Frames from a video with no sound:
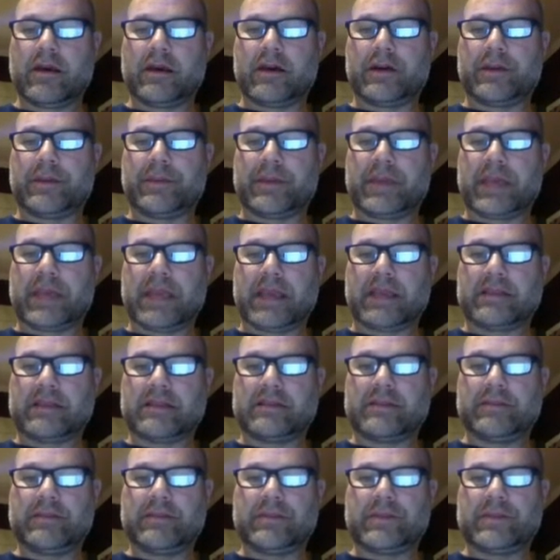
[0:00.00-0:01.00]
A
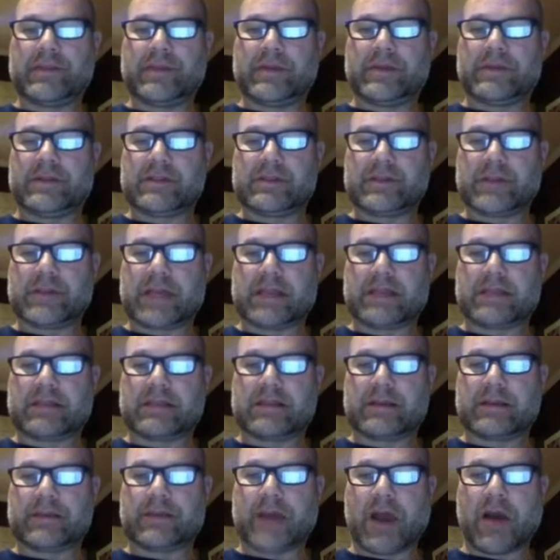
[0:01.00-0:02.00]
panda spends
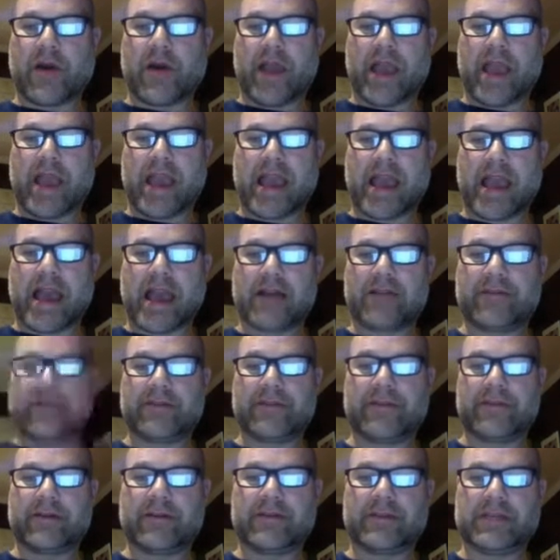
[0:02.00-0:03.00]
about half
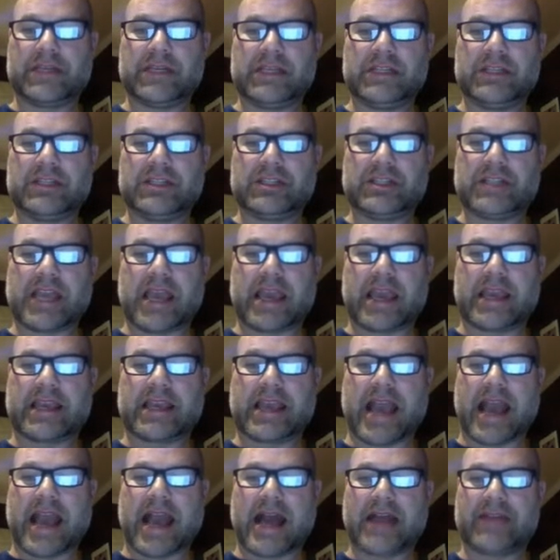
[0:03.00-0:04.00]
of each day
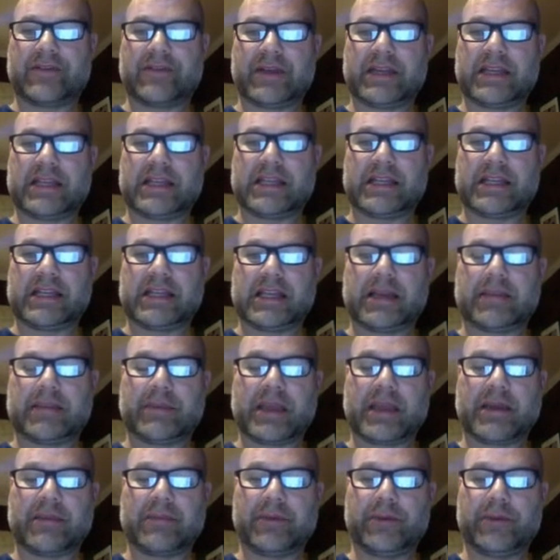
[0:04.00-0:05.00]
gathering and eating
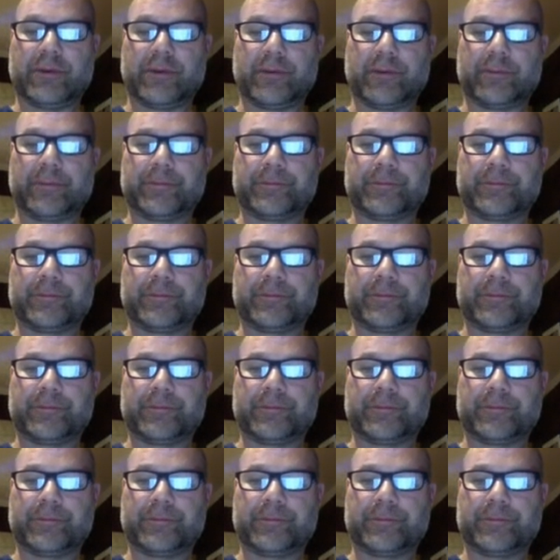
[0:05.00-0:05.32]
bamboo.